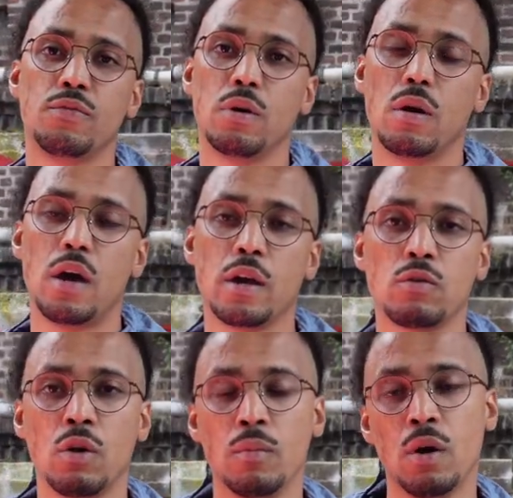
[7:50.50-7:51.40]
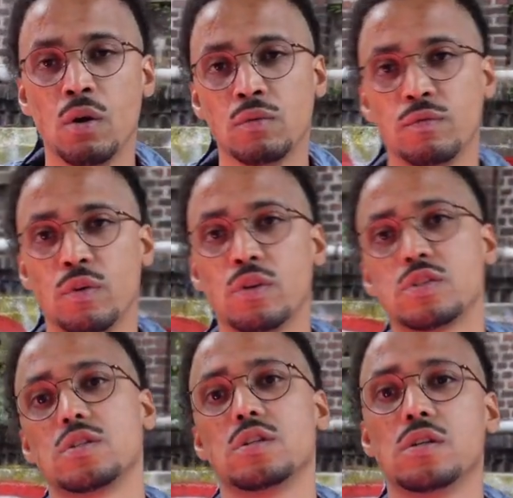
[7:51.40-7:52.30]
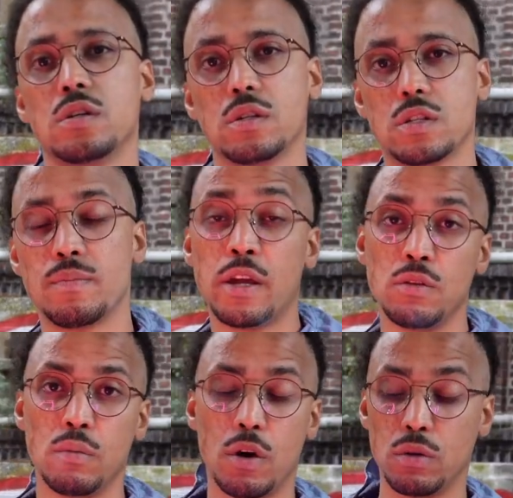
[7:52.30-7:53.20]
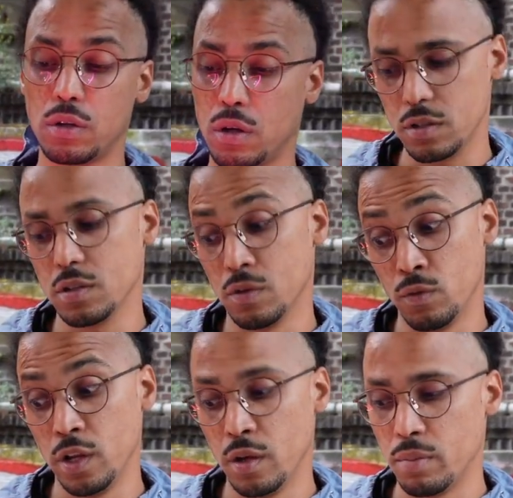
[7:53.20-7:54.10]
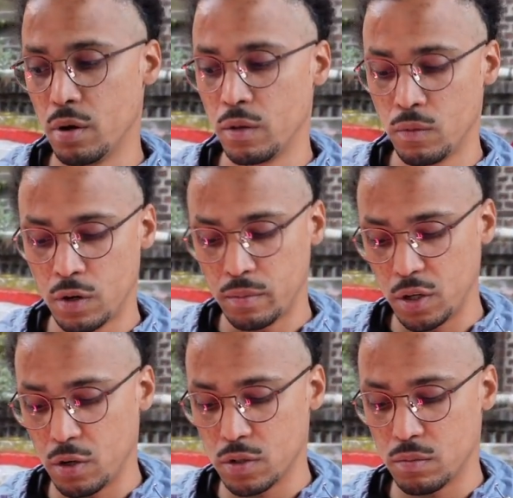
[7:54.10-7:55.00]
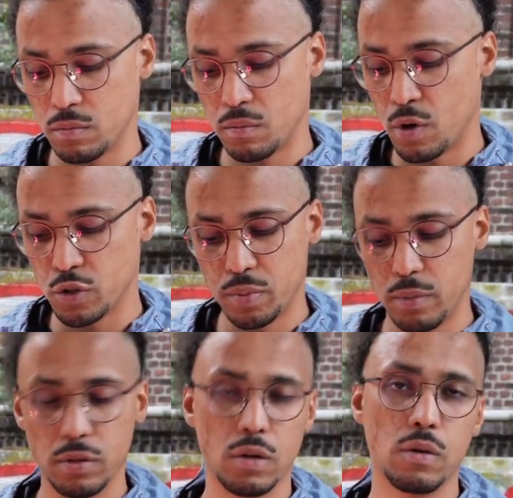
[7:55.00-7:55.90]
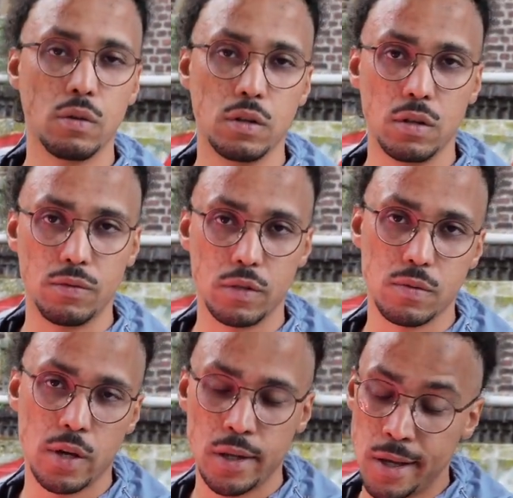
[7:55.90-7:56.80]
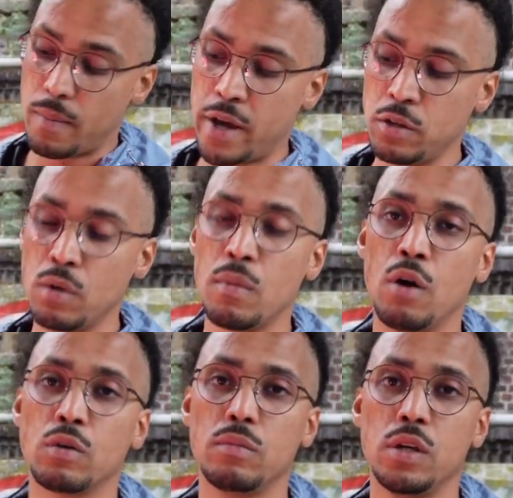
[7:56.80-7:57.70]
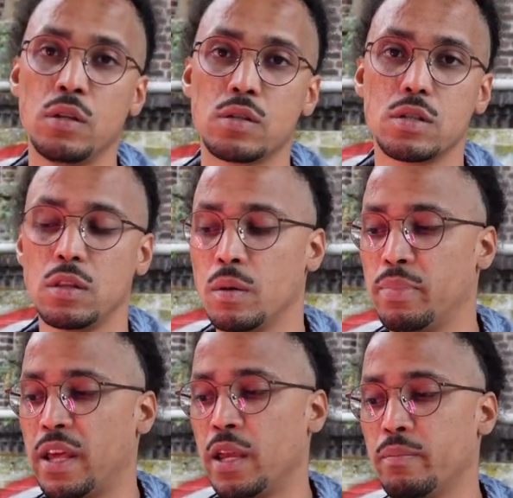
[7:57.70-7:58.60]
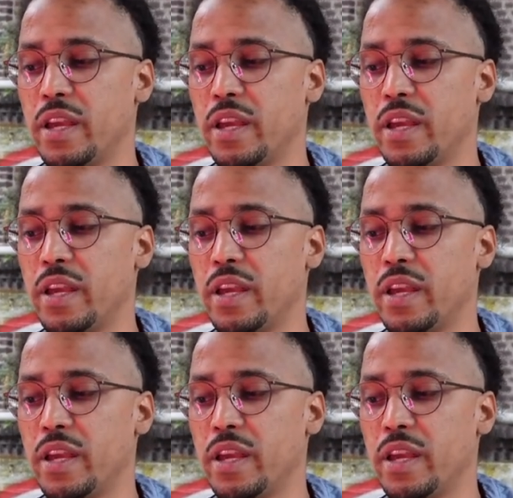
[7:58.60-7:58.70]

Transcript: four, acro mode versus manual mode. This is a really important one because most people don't know the difference, right? Manual mode means the plane